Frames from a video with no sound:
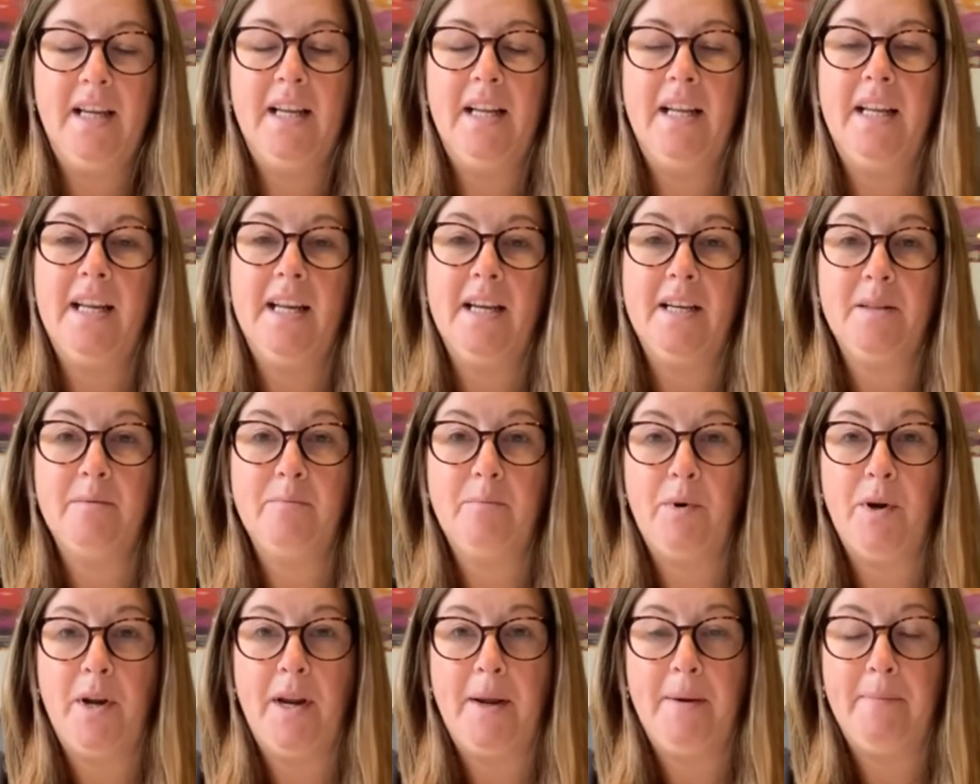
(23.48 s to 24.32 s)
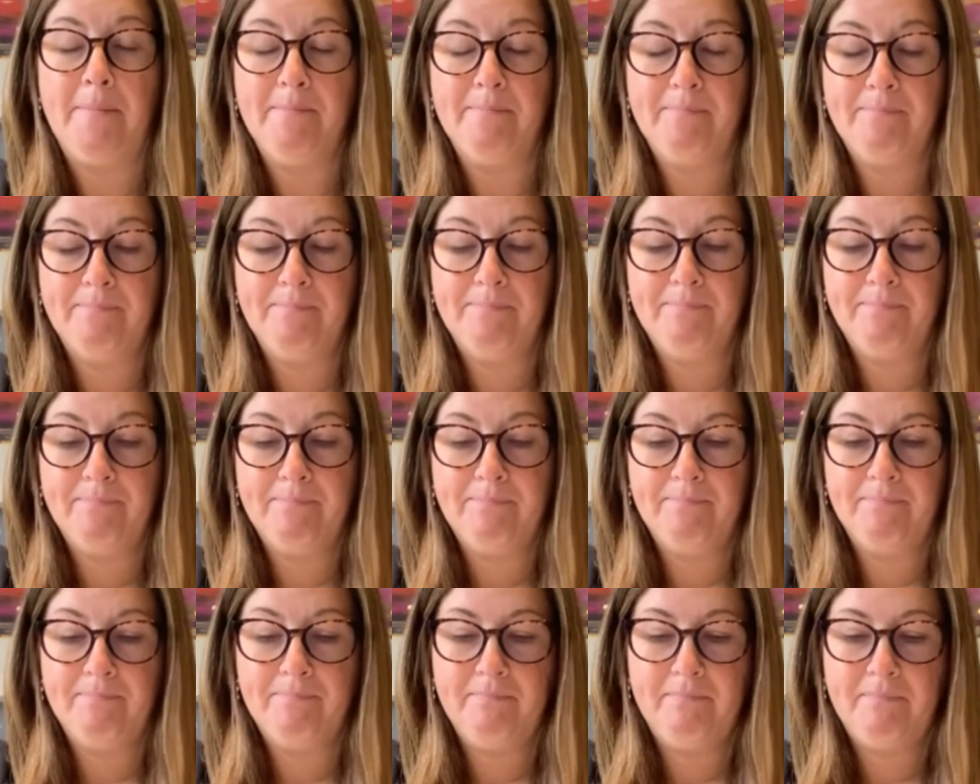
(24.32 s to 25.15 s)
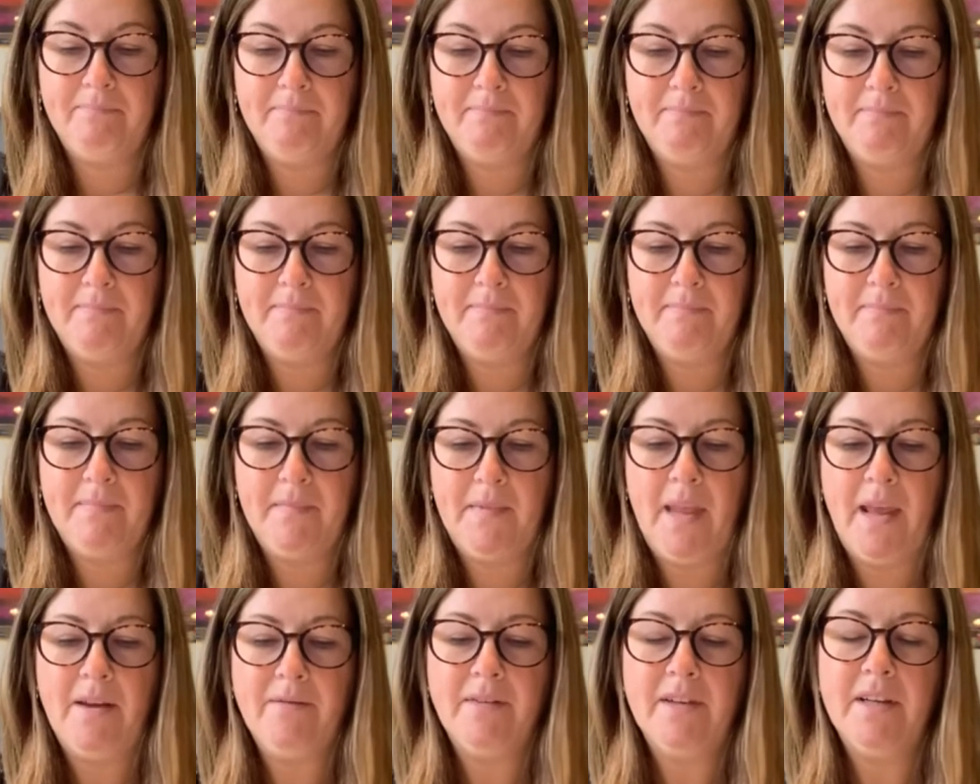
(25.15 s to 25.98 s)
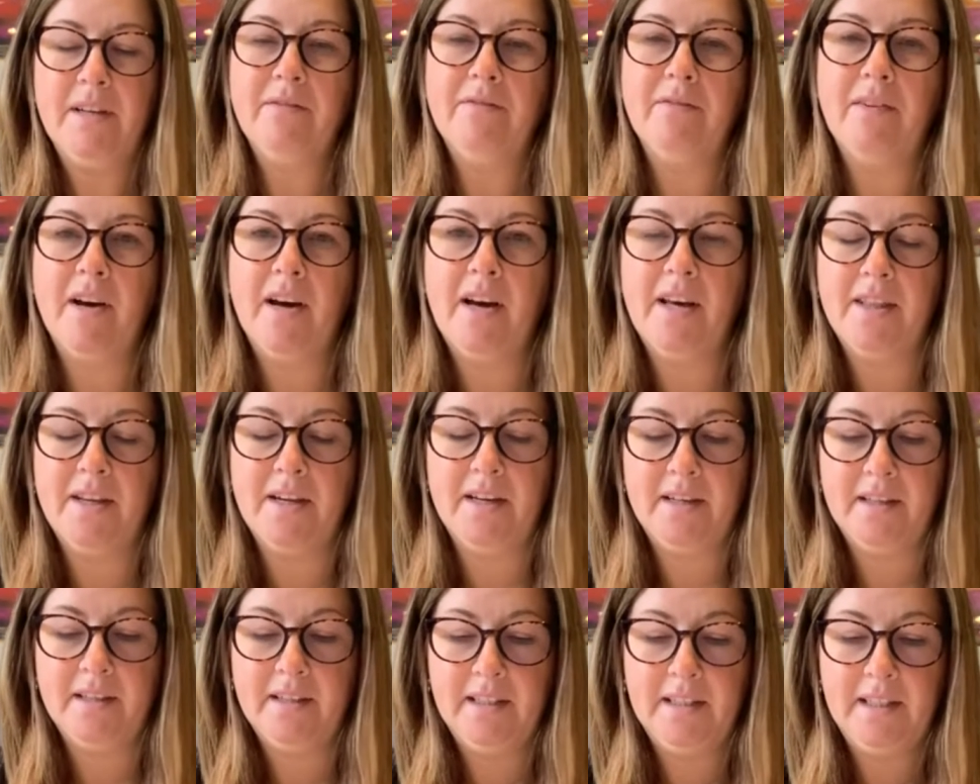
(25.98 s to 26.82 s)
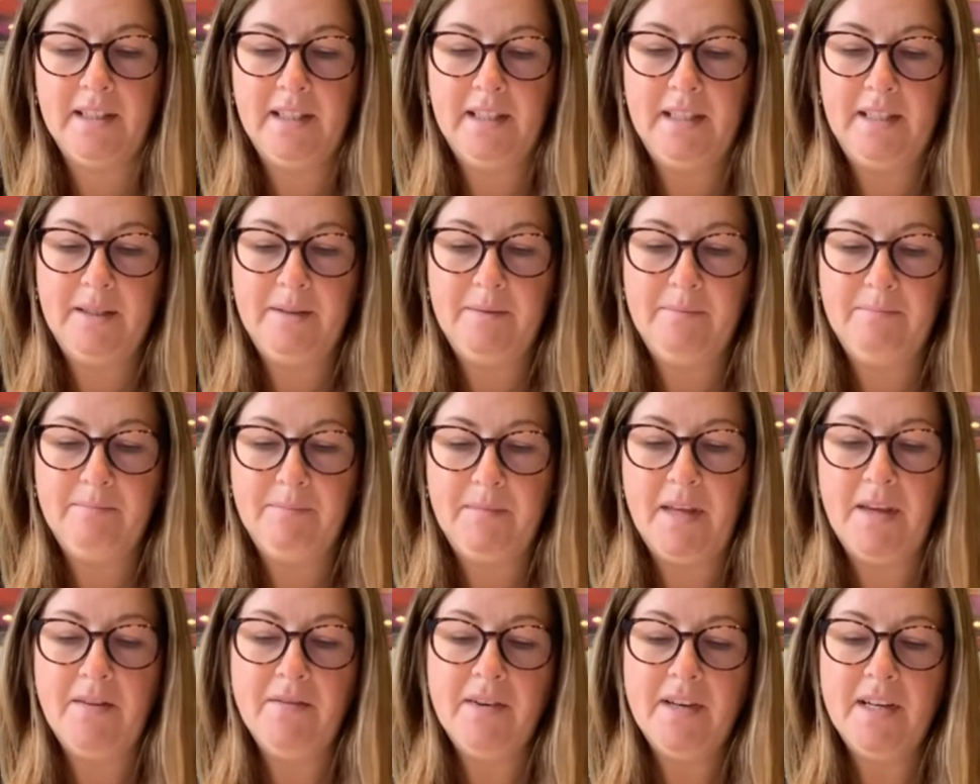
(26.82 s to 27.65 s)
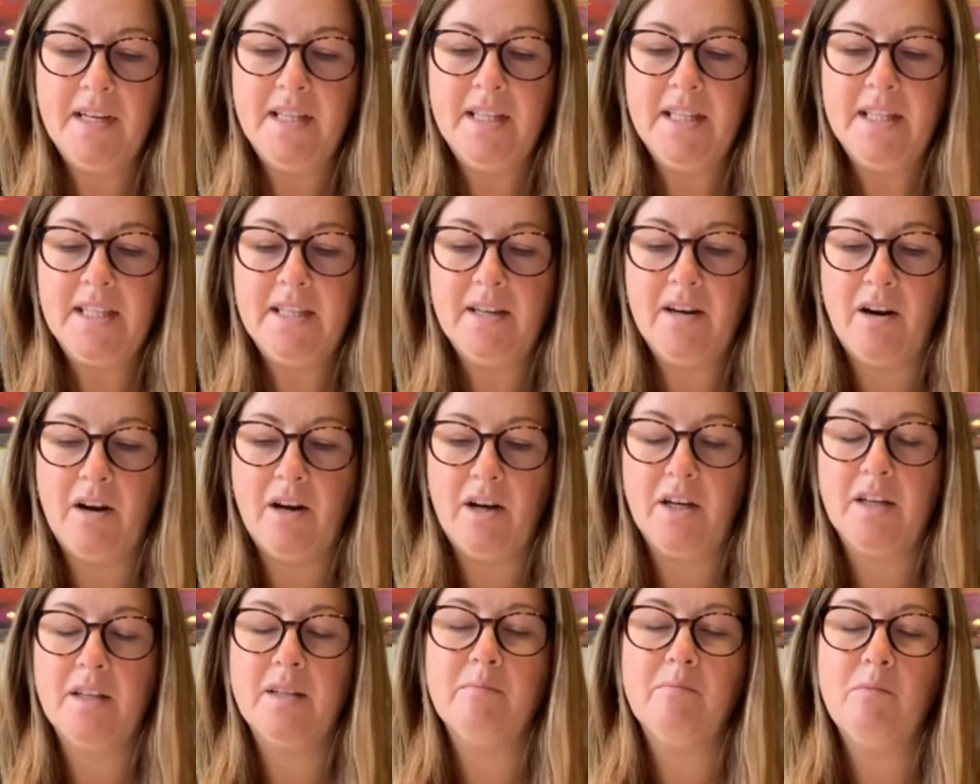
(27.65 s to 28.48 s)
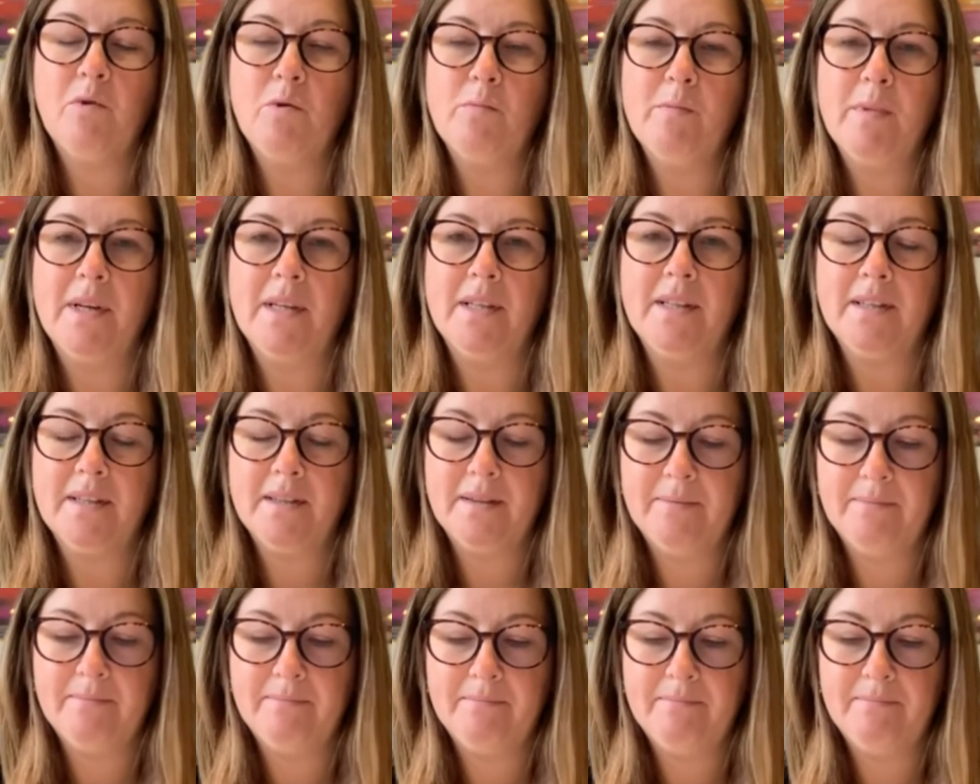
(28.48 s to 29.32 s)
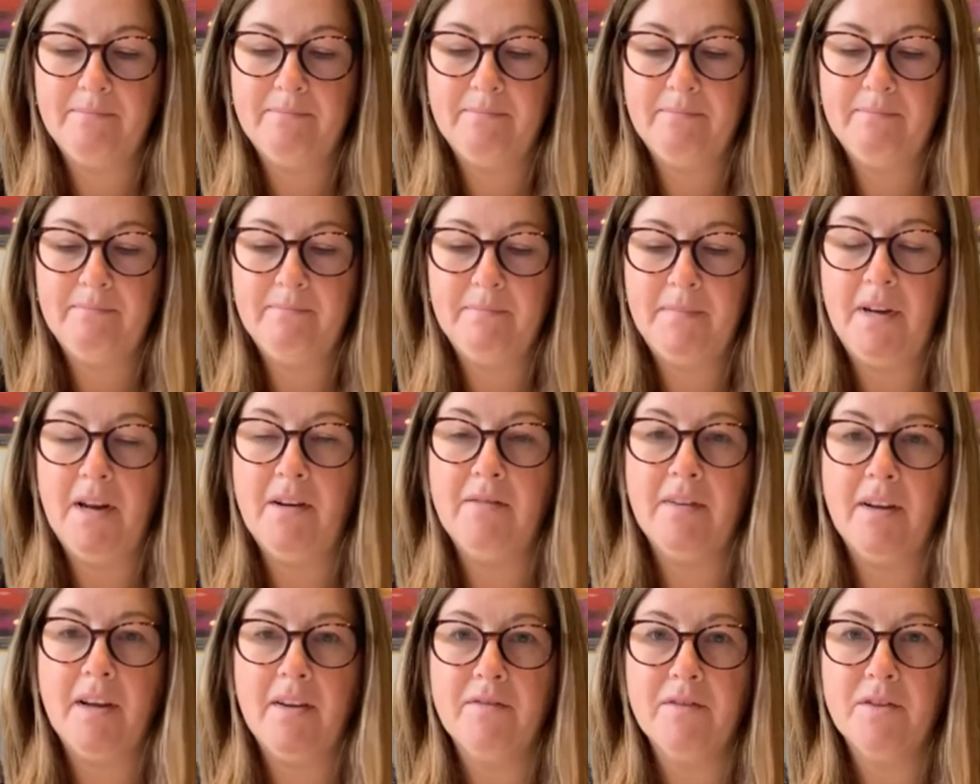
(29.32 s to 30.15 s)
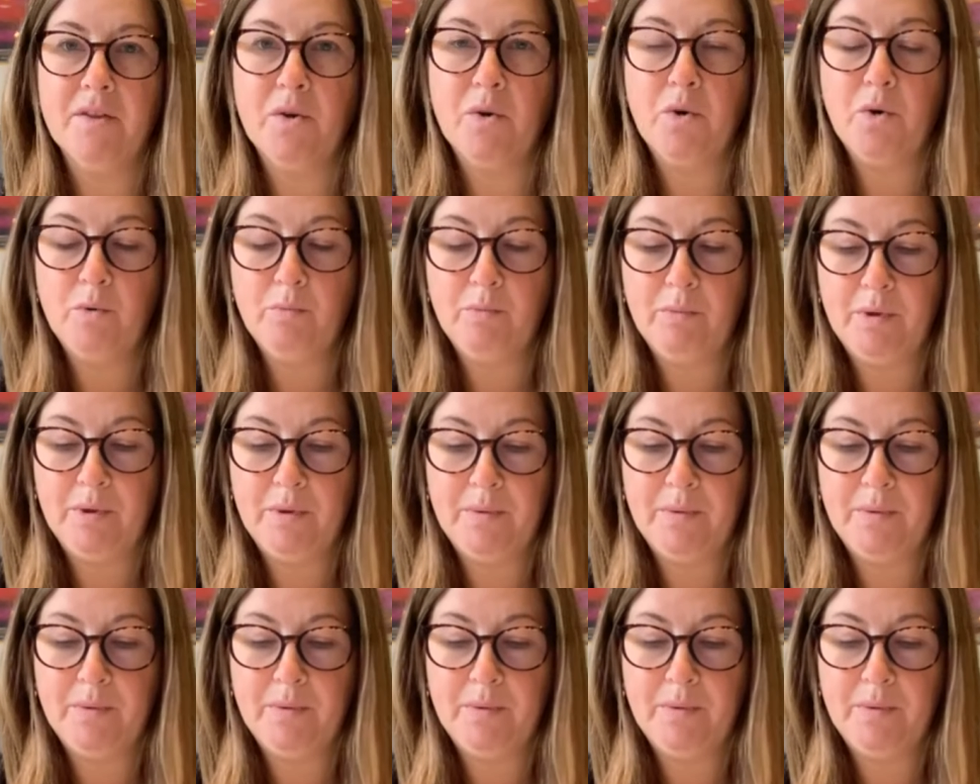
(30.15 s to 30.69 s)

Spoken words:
Let us pray. Heavenly Father, even in the darkest moments, love gives hope.